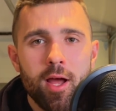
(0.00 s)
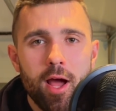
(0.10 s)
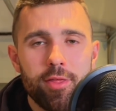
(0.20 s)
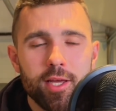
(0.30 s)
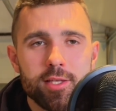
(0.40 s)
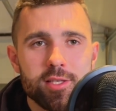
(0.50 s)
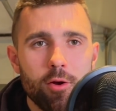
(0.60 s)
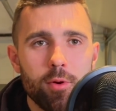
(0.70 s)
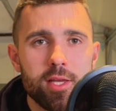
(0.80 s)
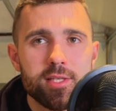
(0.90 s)
I think it's
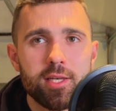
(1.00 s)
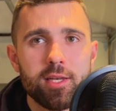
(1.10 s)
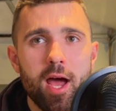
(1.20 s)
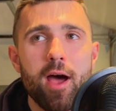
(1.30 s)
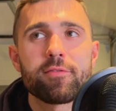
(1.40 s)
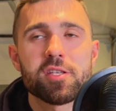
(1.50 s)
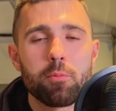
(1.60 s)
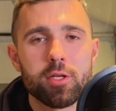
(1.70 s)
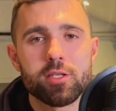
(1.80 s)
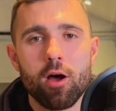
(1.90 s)
so easy to have
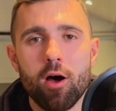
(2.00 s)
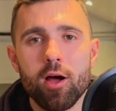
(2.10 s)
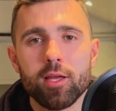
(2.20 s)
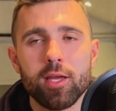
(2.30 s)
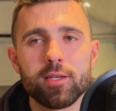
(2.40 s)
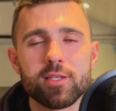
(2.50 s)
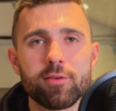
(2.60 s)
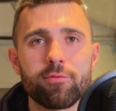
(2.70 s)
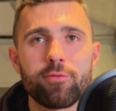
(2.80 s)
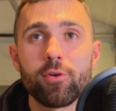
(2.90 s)
someone talk and to
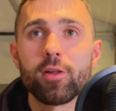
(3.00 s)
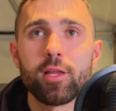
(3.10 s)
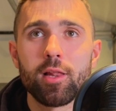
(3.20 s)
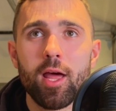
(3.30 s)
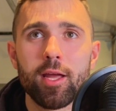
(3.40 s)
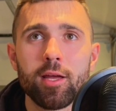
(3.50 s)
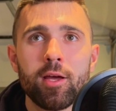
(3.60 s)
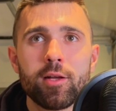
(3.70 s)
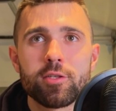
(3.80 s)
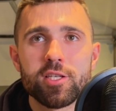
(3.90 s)
fully like
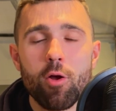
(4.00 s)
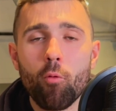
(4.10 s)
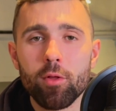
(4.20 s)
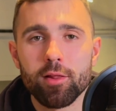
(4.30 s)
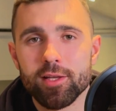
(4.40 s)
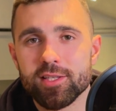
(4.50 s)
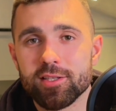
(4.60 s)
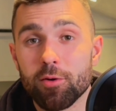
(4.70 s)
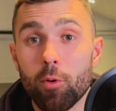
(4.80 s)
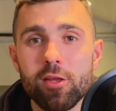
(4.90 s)
just only listen
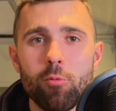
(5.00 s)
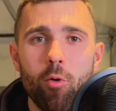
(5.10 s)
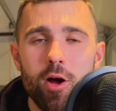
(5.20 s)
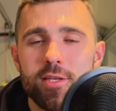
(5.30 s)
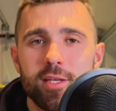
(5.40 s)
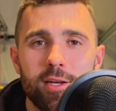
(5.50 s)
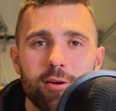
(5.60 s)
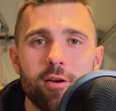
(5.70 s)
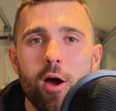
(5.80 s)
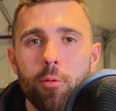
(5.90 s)
to what you want to
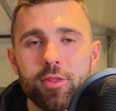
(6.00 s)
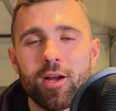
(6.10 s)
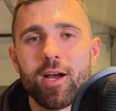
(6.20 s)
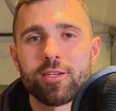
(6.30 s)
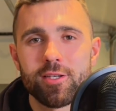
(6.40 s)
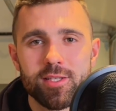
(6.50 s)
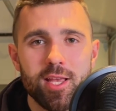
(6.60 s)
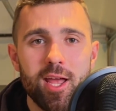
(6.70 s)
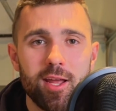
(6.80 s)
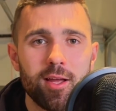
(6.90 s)
hear, not what they're actually
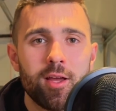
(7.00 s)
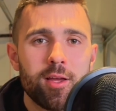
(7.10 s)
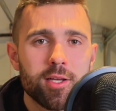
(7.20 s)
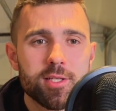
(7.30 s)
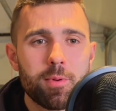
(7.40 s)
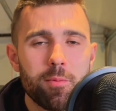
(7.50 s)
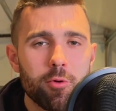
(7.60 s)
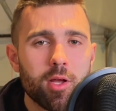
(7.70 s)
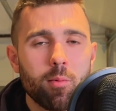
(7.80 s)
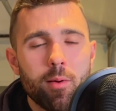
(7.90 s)
saying. Because
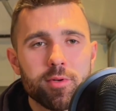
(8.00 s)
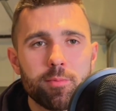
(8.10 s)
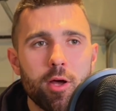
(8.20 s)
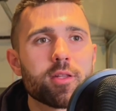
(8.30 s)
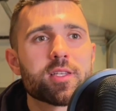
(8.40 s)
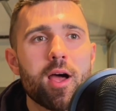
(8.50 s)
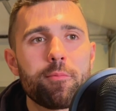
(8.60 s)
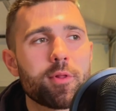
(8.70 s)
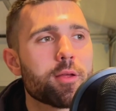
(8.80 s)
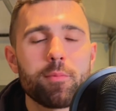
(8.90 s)
people come up to me all the time and
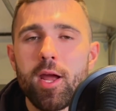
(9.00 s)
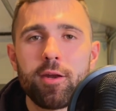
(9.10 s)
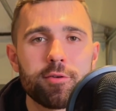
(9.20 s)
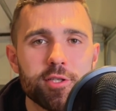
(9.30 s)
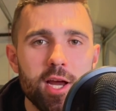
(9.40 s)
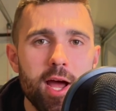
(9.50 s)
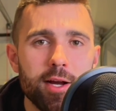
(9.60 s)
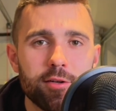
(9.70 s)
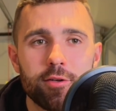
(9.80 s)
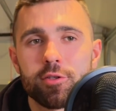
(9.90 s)
be like, man, you're
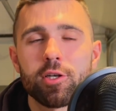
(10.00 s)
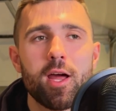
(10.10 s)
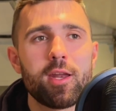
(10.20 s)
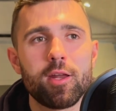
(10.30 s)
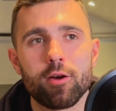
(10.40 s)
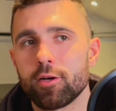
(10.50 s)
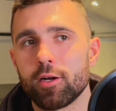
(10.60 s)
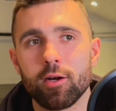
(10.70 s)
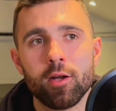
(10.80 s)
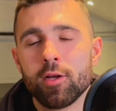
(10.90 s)
jacked, or you're shredded, or
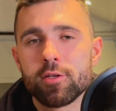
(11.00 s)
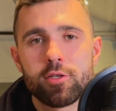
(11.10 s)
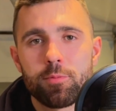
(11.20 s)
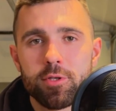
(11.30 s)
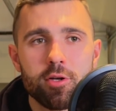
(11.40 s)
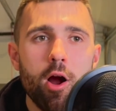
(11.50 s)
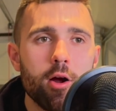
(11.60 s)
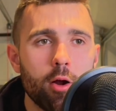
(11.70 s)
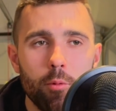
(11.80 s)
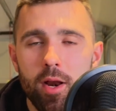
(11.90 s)
you're super
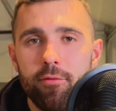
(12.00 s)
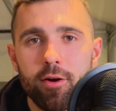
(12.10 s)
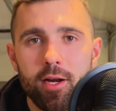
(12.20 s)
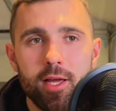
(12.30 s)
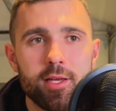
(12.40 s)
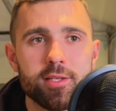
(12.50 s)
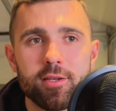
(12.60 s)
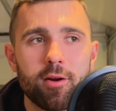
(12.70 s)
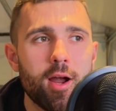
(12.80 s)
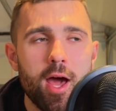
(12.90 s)
strong, or whatever it is,
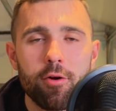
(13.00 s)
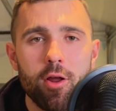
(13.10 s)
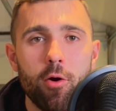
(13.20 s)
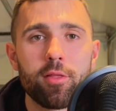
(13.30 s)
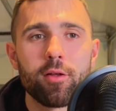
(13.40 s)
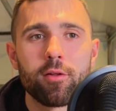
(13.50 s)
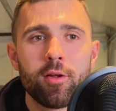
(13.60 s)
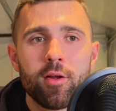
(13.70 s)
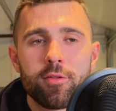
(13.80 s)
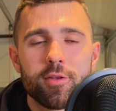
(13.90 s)
or I don't know. And
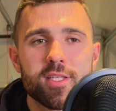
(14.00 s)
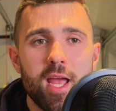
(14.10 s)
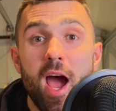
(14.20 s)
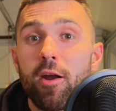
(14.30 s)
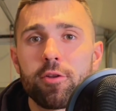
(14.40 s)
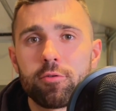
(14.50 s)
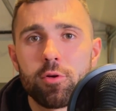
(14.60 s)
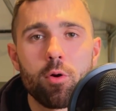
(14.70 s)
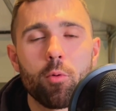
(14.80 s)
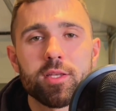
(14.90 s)
they'll say, how do you
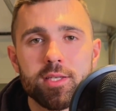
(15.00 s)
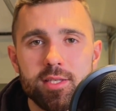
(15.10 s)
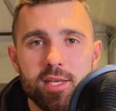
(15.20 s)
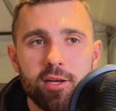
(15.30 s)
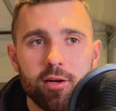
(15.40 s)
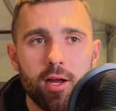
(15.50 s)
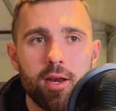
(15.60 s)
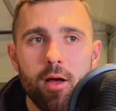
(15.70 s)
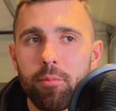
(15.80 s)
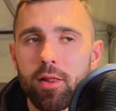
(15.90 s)
do it? What's the secret?
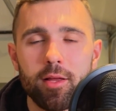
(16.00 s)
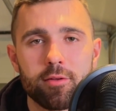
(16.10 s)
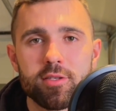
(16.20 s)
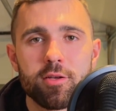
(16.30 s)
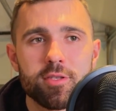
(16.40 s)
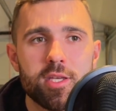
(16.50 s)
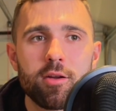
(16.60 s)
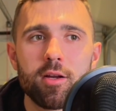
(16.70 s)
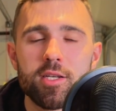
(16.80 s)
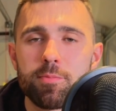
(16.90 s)
And I'll be like, there's no
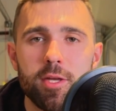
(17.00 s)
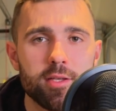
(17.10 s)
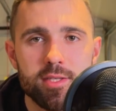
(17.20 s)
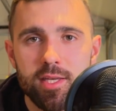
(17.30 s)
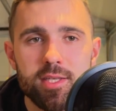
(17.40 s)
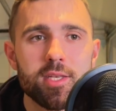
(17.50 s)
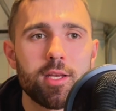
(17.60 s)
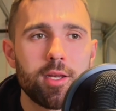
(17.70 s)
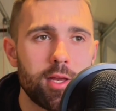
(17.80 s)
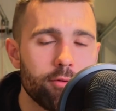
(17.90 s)
secret. Just be
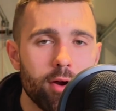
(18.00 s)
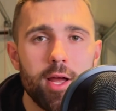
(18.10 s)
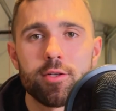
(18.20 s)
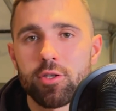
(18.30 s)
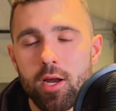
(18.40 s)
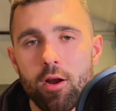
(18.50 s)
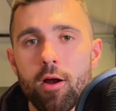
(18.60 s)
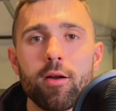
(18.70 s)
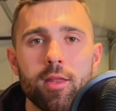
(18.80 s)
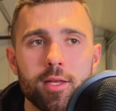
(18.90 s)
consistent, eat right, train hard.